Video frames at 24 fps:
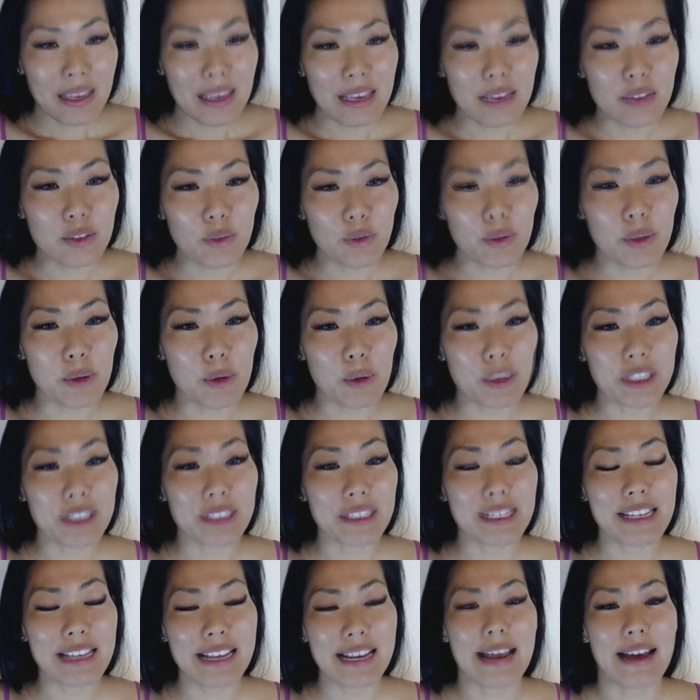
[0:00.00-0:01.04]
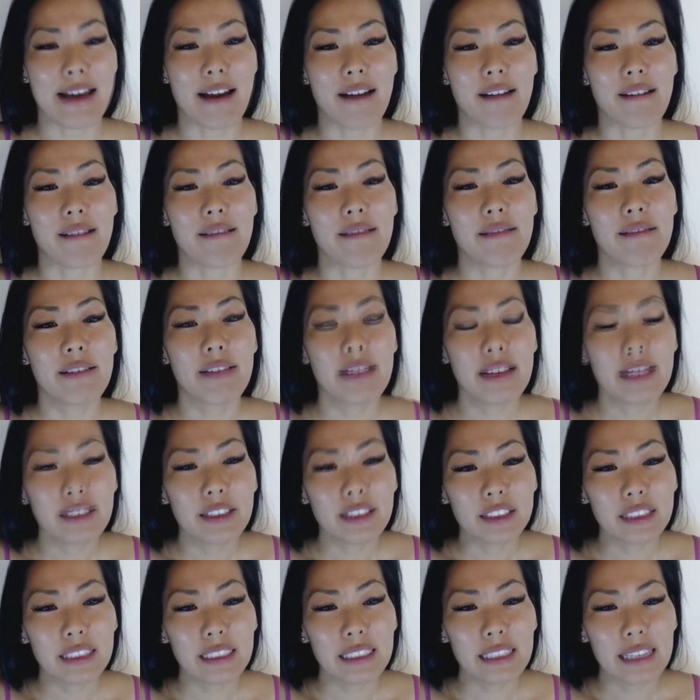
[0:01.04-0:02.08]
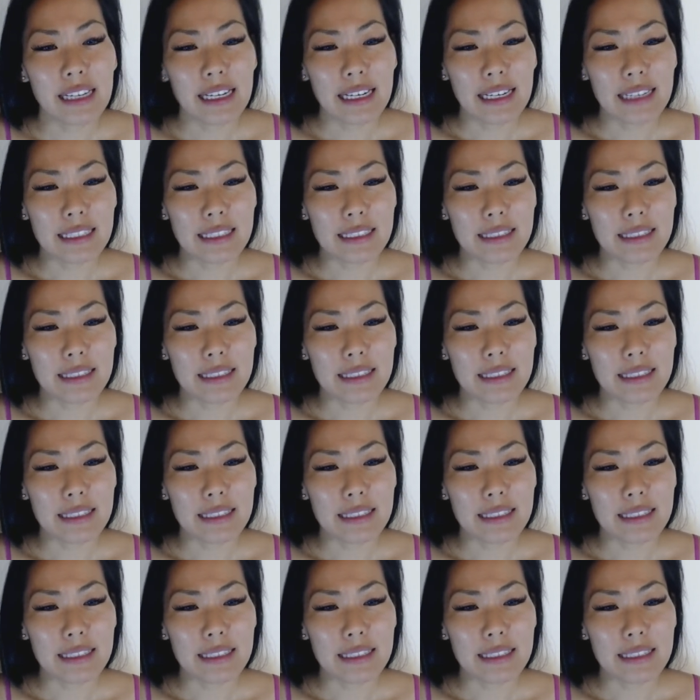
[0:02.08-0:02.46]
is for the motion te au. You'll see that